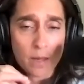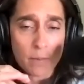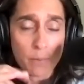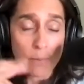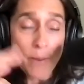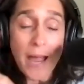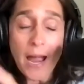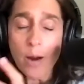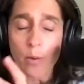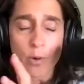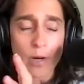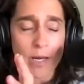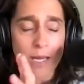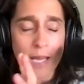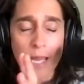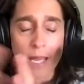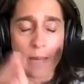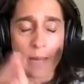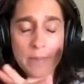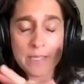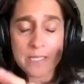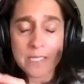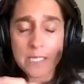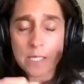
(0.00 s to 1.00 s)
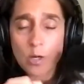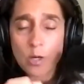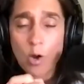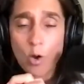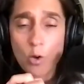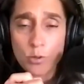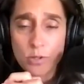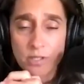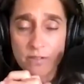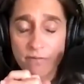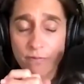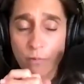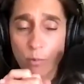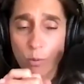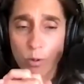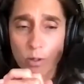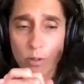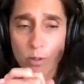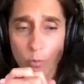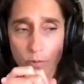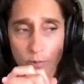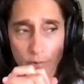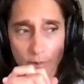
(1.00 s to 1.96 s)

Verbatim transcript: power game, as he calls it, for